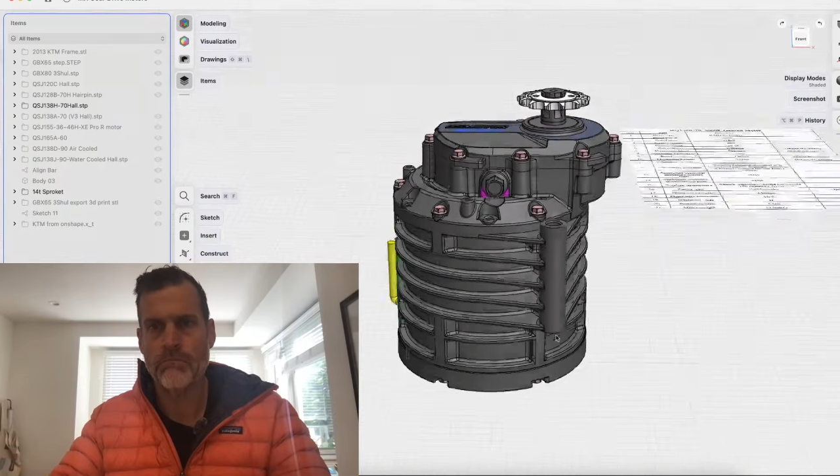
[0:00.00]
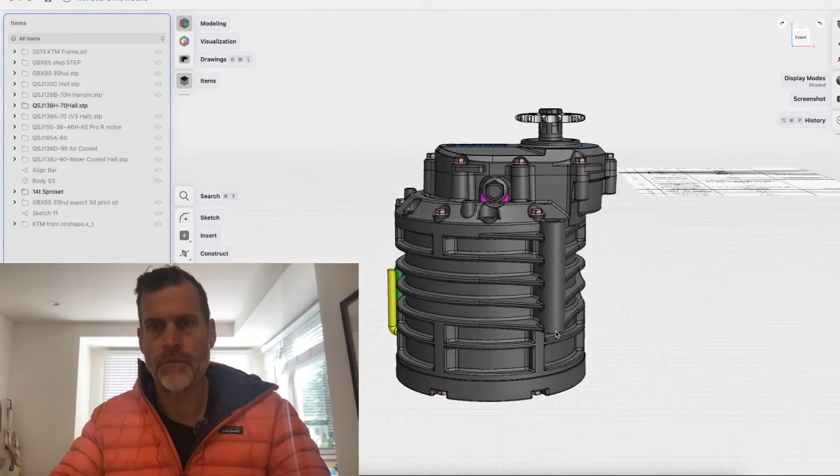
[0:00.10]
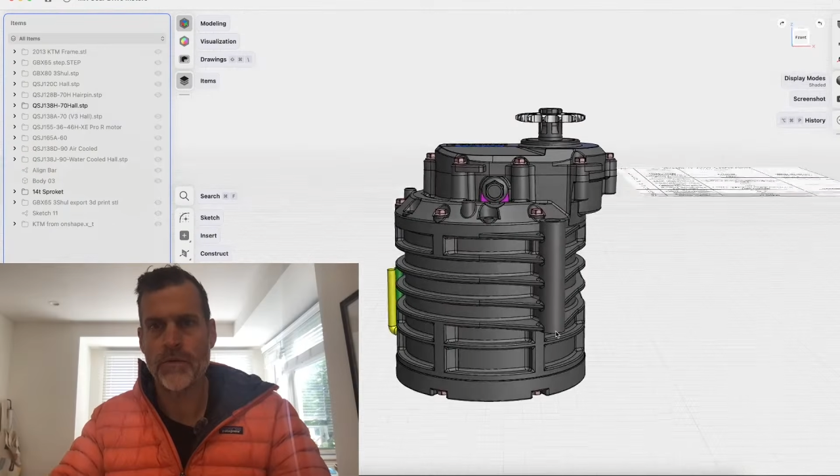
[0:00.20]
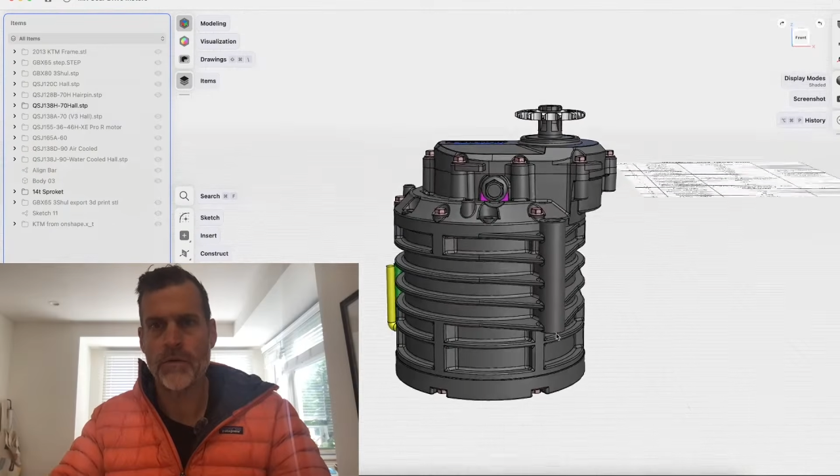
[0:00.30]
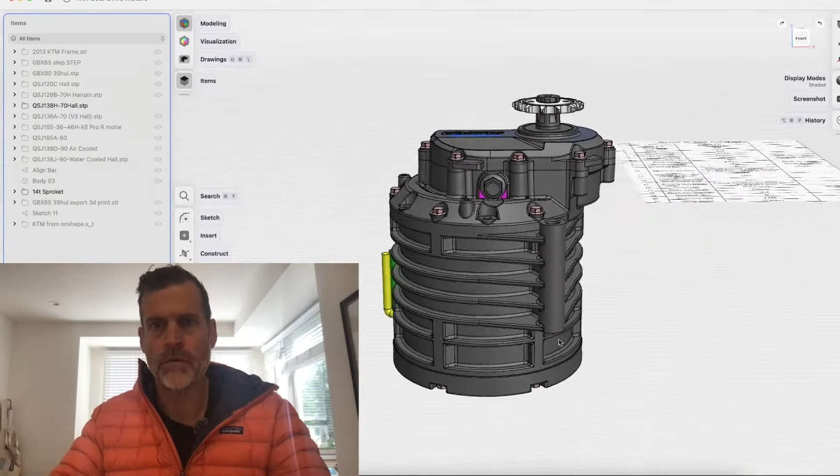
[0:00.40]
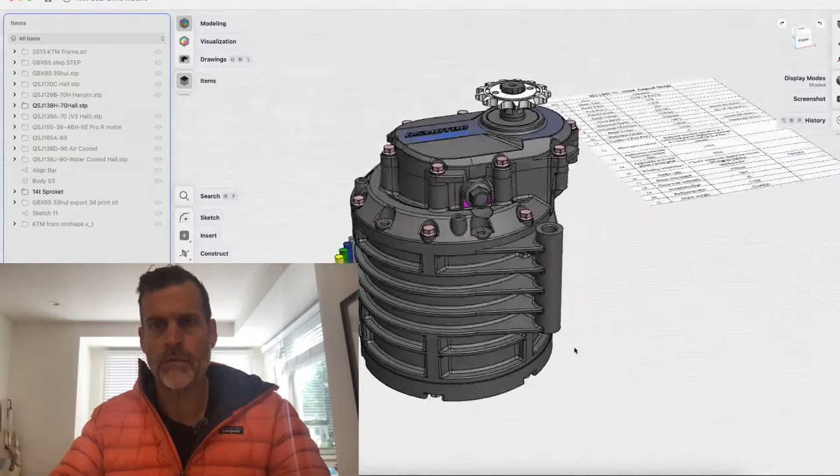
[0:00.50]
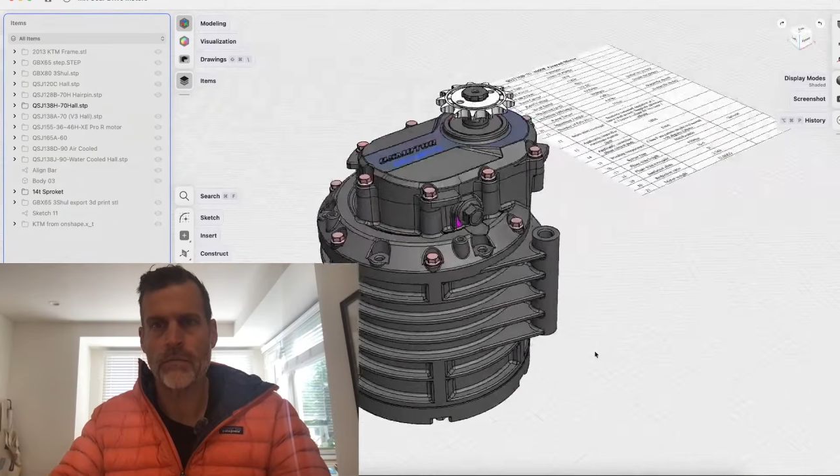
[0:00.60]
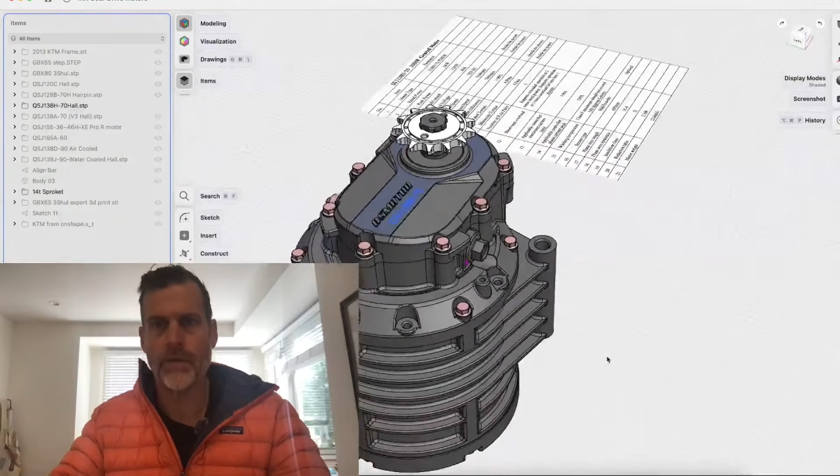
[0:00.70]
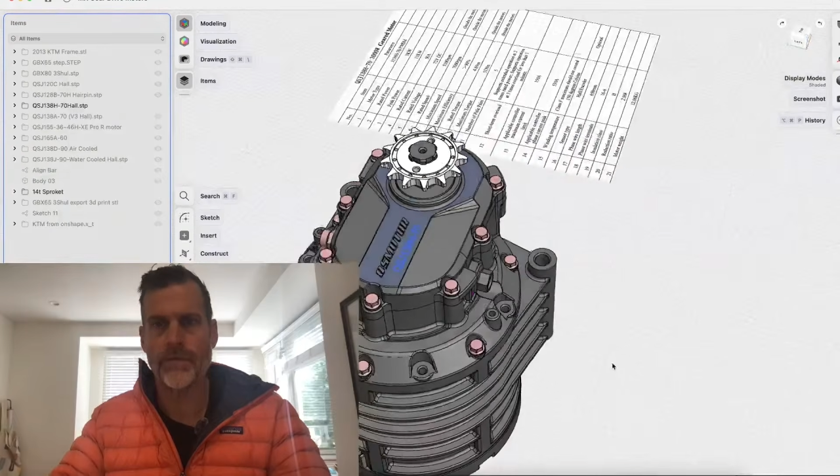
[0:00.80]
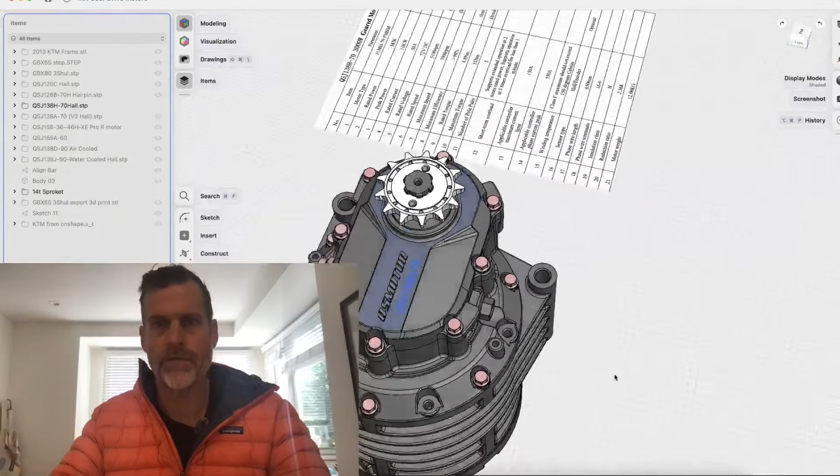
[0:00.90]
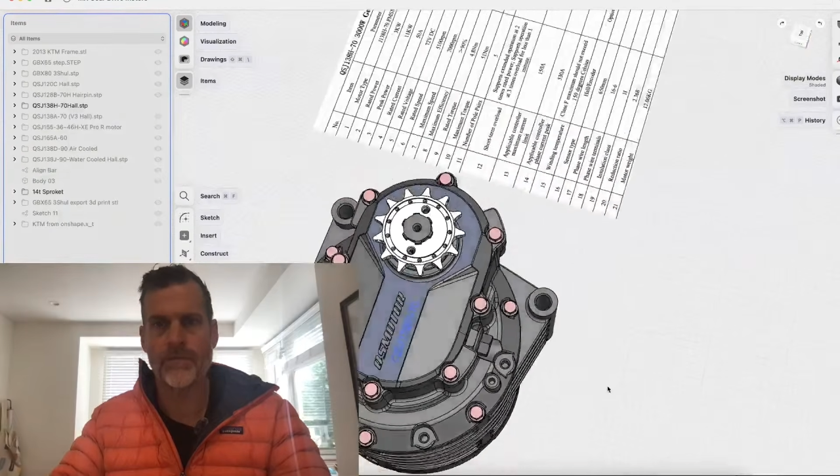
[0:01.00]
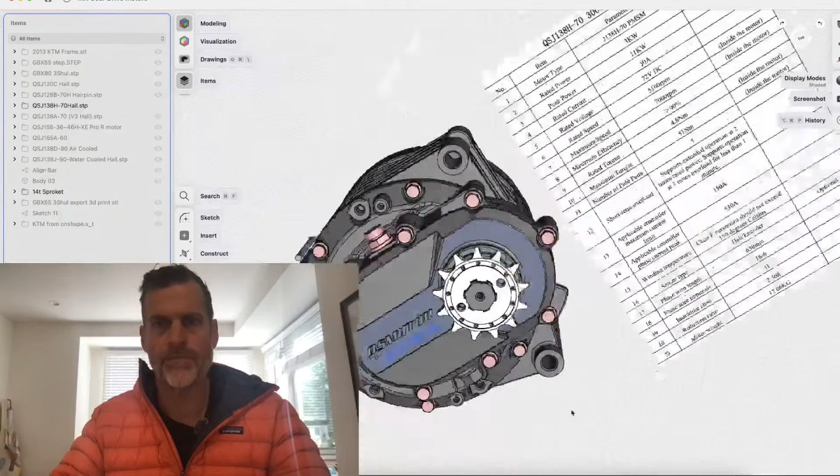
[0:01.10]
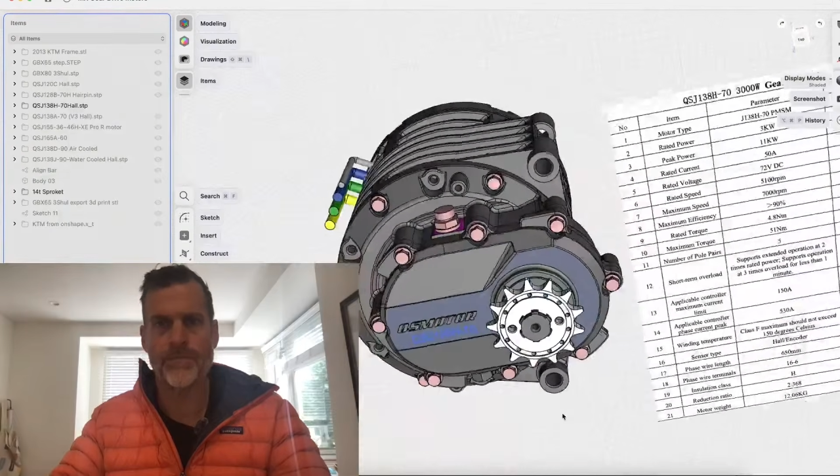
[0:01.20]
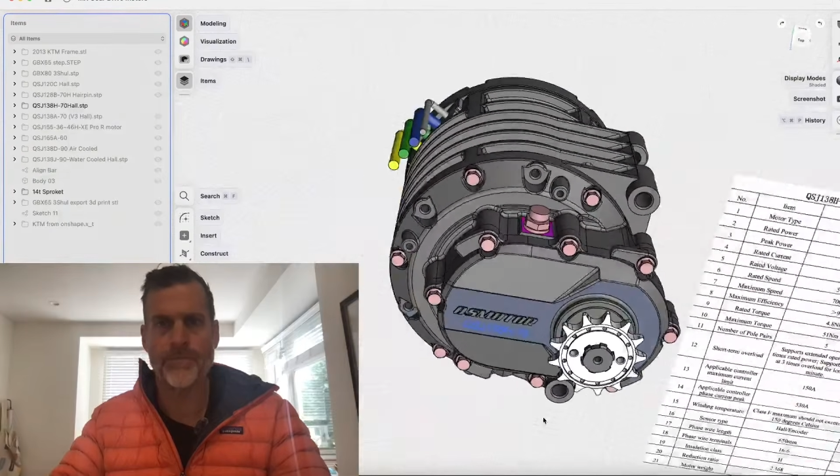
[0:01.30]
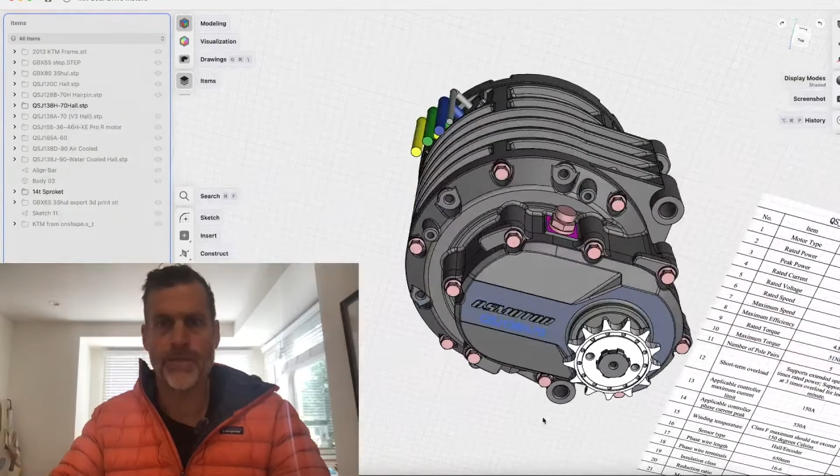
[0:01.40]
So I'd love to see
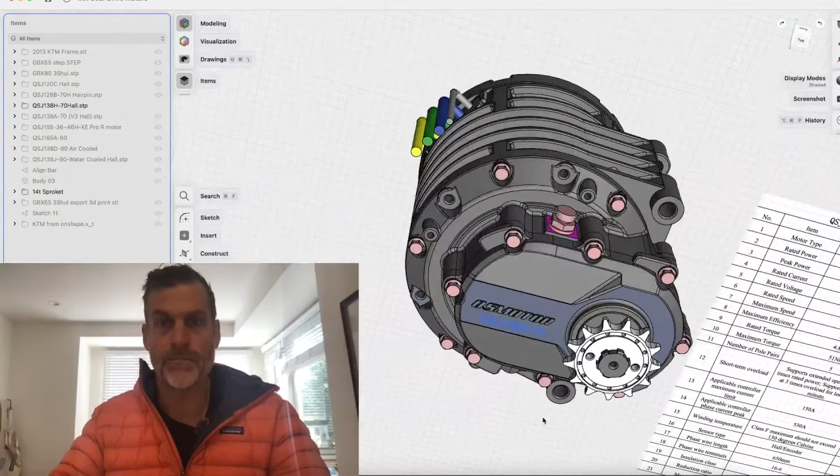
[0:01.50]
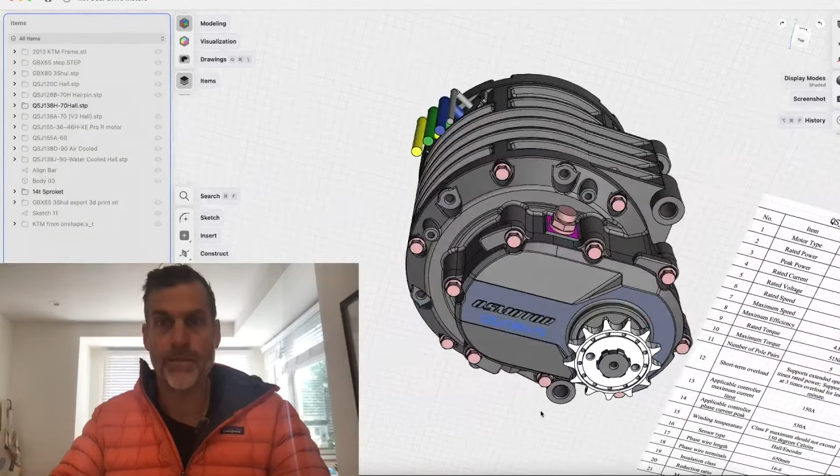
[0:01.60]
some